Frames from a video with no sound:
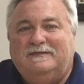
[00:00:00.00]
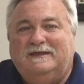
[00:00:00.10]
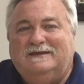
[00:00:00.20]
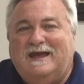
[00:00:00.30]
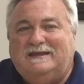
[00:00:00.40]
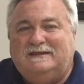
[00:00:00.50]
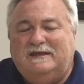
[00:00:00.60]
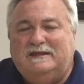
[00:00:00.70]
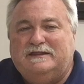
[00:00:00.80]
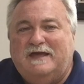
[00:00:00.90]
the
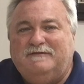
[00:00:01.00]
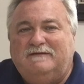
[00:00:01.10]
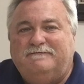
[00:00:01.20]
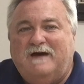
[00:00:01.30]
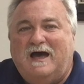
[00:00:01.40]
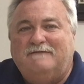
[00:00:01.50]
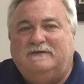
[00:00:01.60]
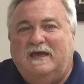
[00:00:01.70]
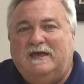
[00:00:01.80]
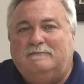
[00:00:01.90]
1975
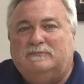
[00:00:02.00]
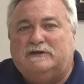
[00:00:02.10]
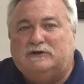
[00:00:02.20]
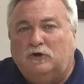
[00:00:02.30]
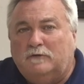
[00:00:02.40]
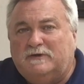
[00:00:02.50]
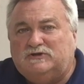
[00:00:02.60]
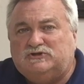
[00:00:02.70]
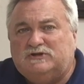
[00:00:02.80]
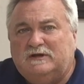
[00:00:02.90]
game
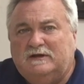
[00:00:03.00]
Skirmish.